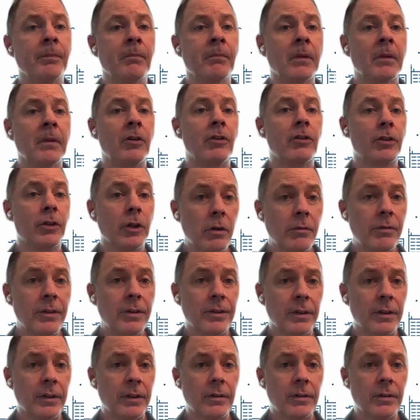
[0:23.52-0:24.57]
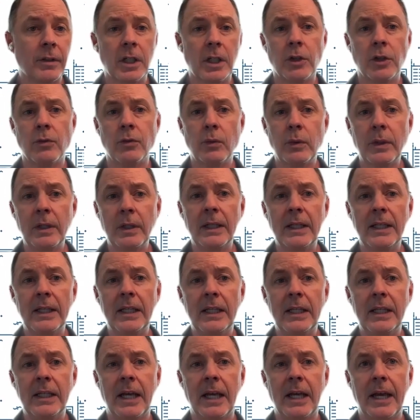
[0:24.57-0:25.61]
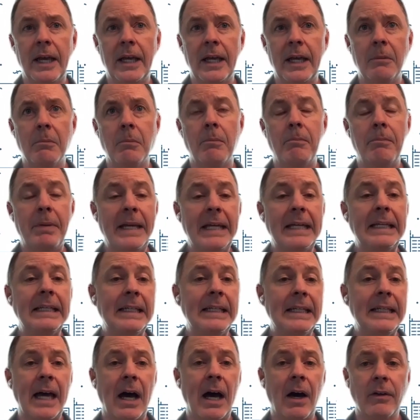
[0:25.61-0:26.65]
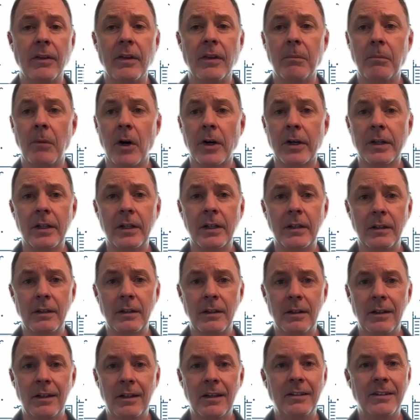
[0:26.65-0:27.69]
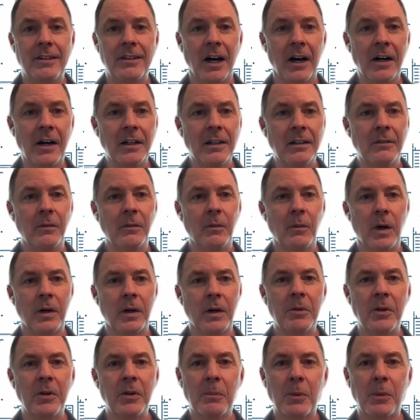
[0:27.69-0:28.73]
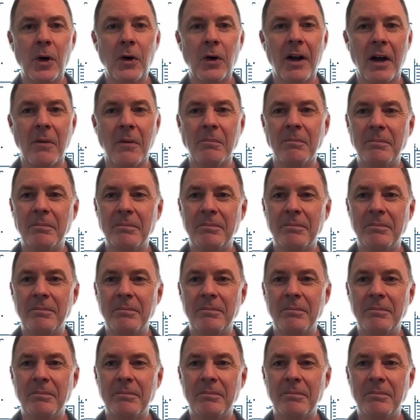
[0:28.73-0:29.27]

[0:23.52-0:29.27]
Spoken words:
services is really a big need out in the market. Doug, welcome to the program.